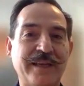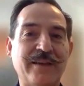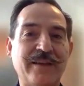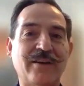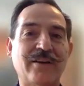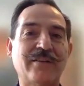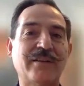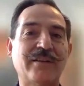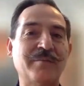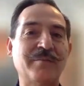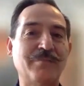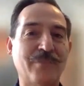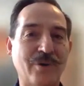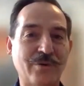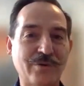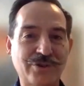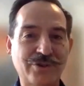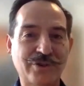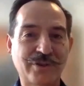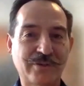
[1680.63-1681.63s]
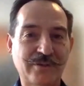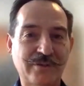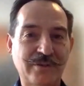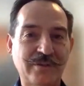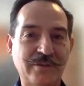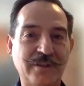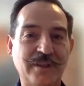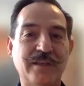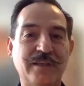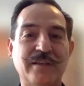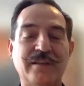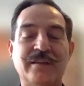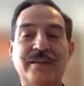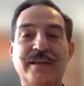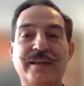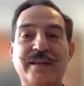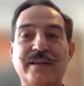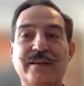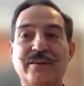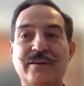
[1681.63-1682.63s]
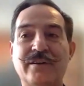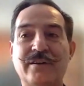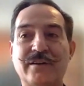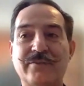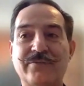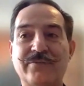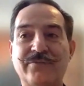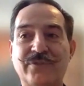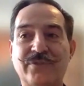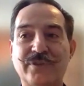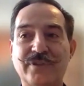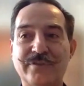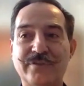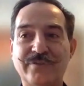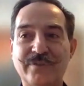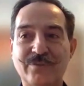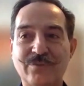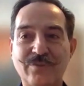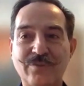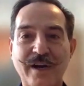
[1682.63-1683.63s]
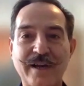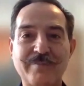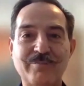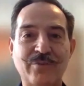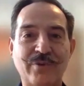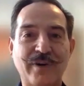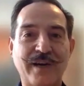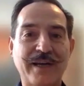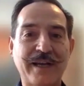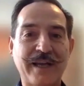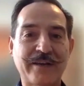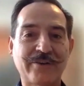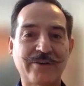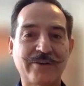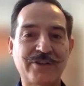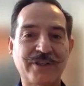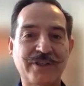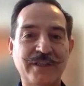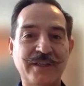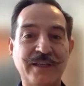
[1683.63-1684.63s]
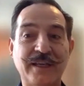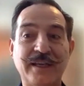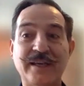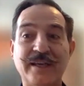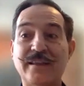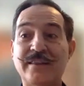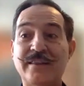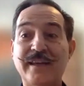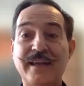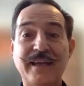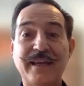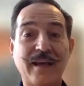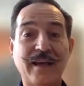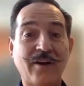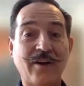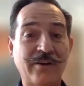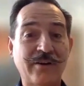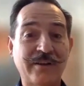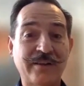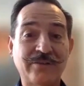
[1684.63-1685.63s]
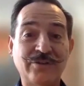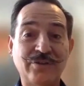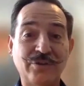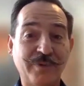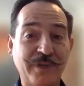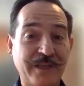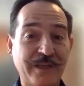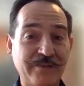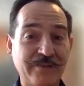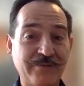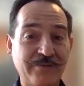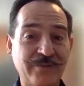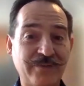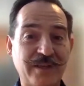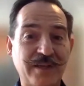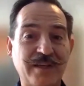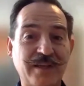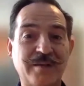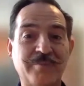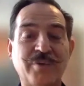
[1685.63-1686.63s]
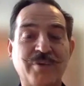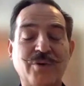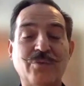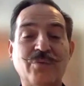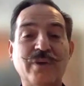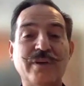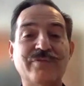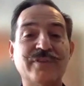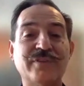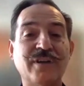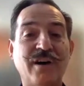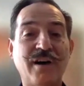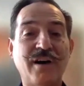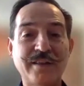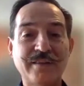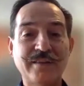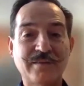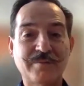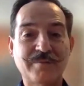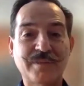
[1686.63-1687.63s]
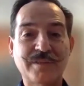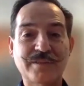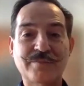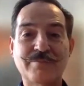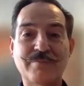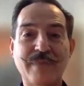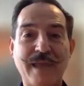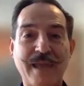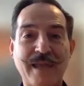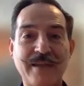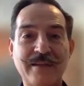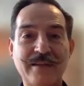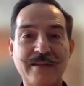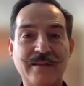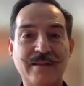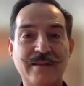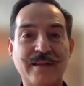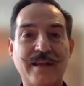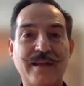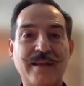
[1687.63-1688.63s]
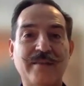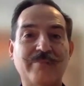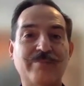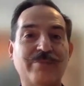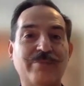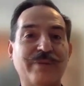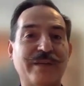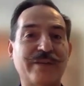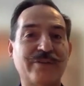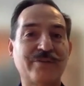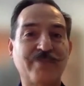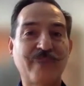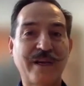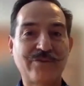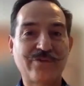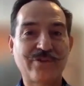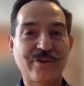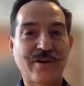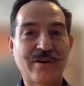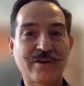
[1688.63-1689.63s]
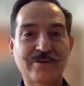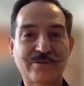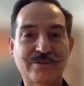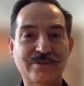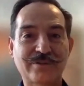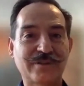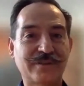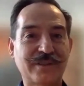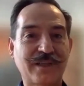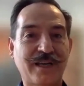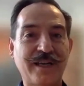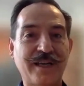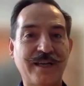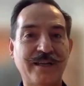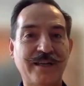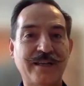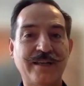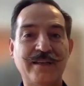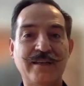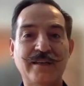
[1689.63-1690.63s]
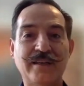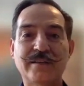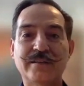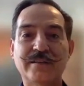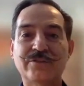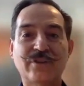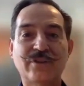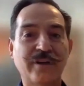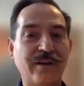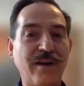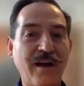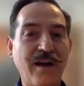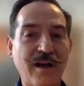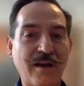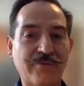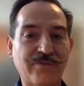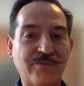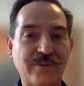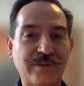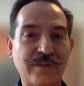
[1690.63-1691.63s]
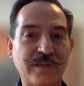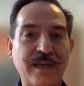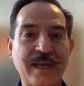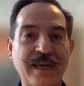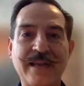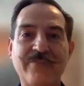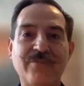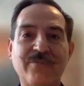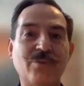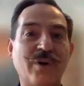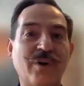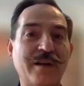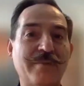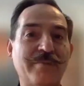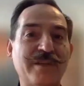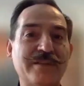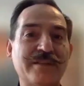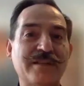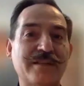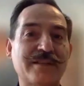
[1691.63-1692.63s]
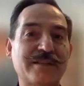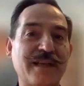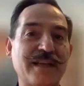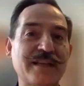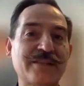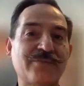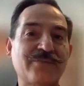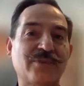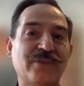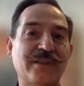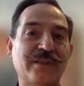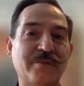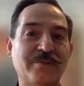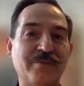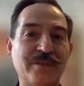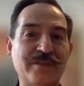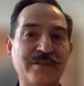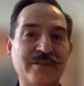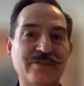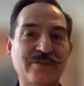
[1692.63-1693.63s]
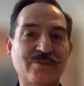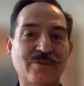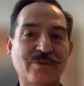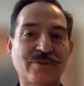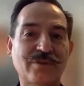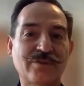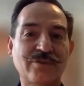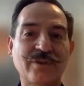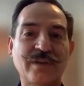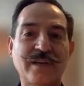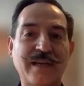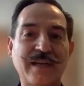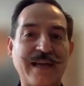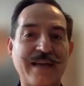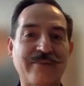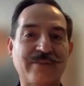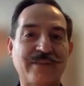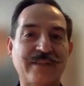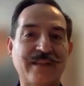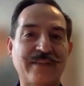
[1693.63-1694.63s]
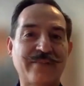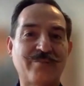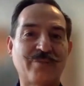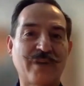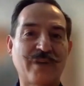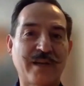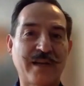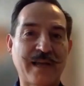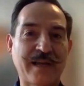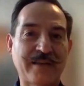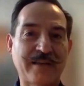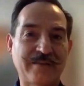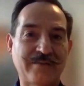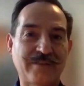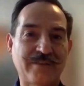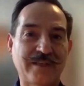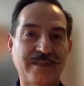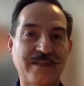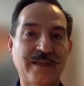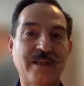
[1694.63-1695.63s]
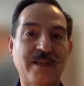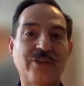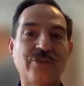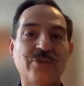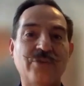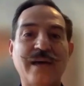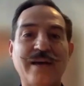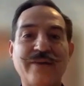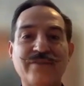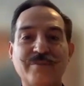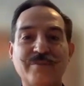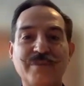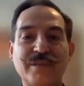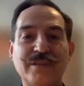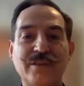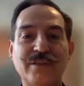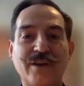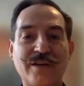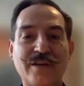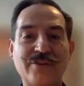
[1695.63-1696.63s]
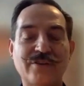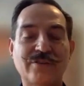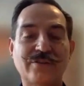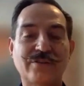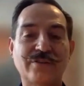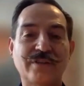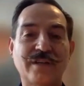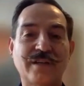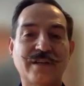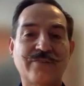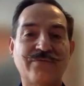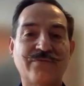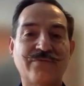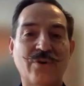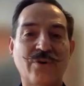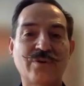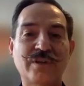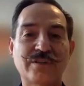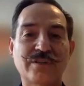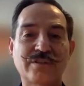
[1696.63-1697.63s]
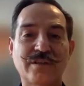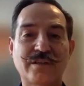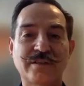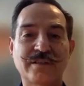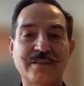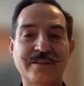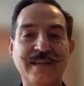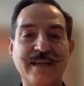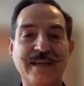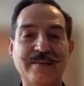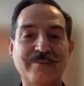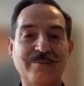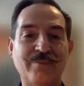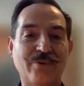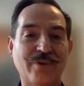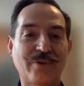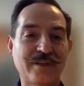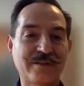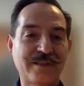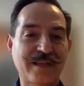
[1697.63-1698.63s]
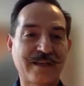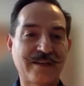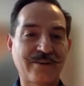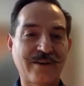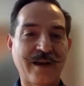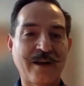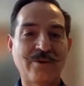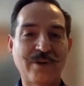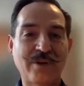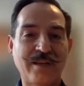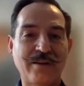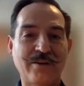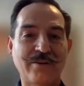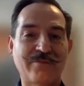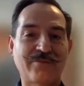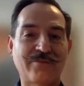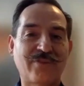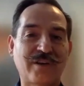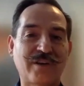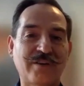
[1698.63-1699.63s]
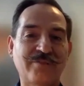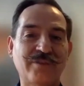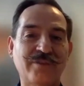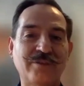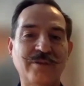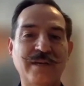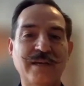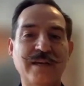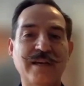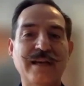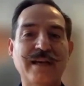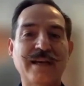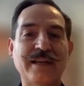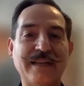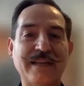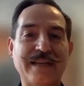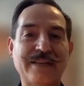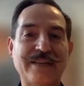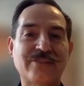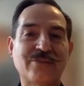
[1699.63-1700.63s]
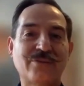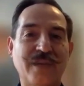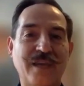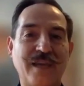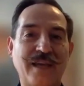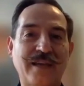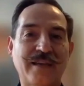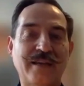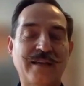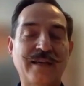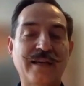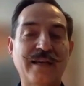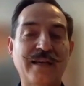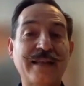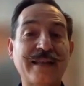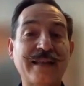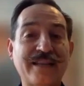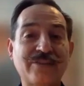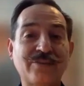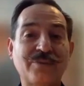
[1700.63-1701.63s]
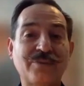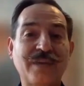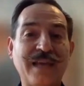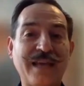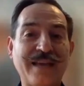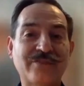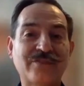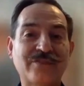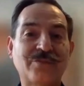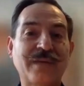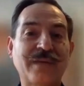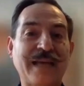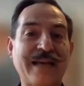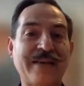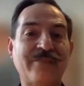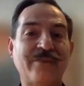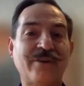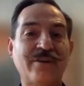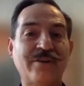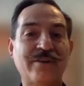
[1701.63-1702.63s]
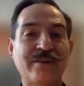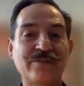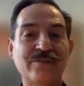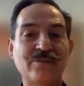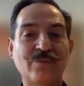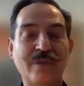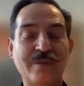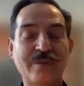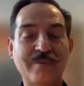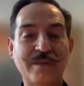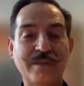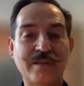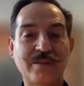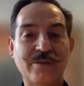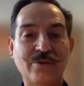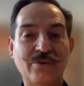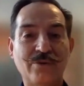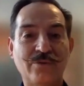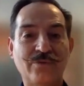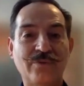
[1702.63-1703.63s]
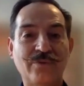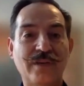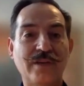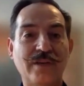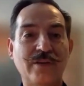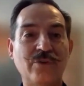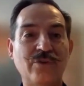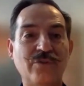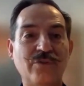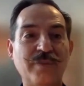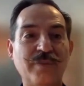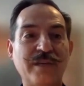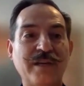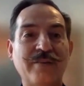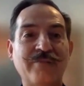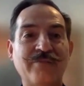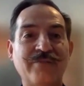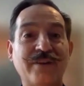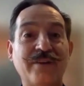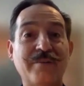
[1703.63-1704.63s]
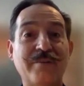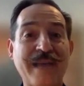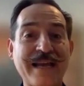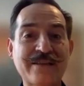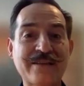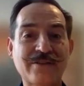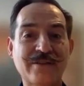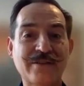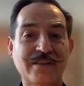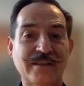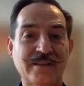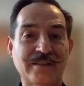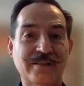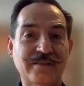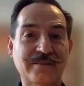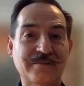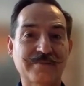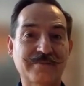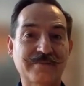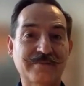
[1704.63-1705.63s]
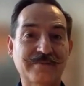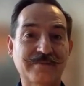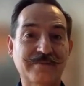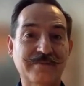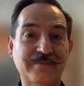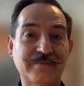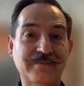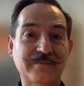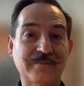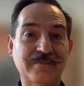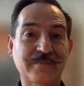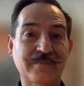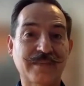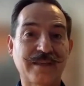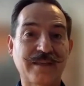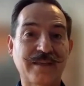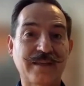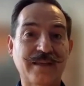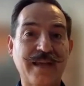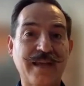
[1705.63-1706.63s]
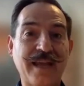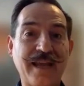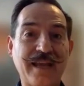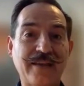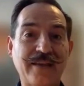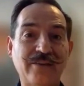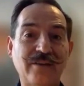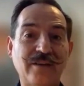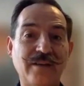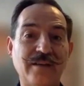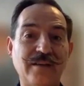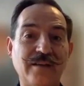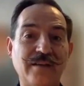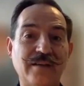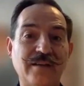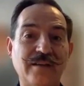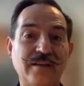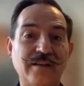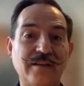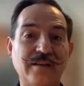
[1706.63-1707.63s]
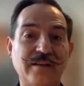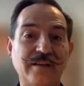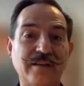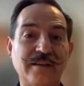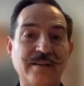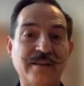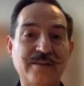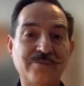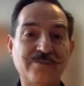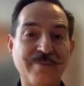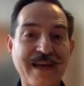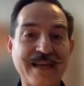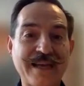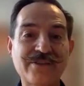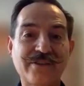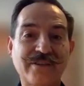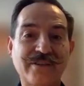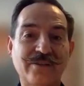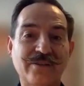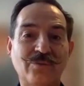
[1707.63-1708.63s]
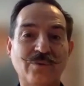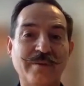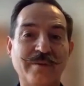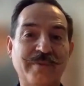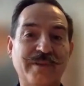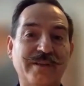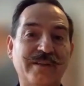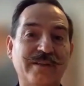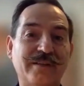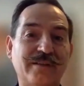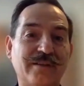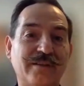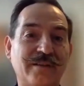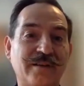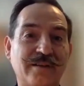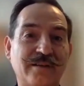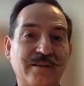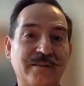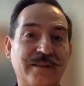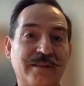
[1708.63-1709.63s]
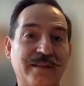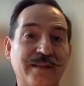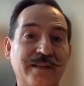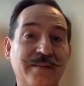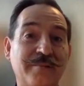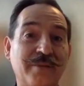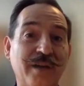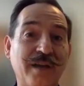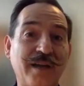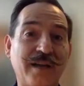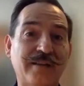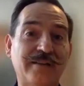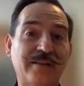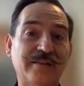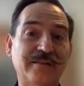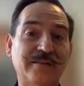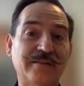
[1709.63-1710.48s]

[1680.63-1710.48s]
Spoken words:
They are emotional. They are full of the right brain energy. They are intuitive, but we've taught them as men in a patriarchal society, turn it off. And if you want to be successful in the business world, you got to have a left brain activity. You have to be logical. You got to focus on the data points that are out here in front of you, and that's okay. And that's what we have. So we have all these women who've become very masculine. And these masculine women are kicking butt.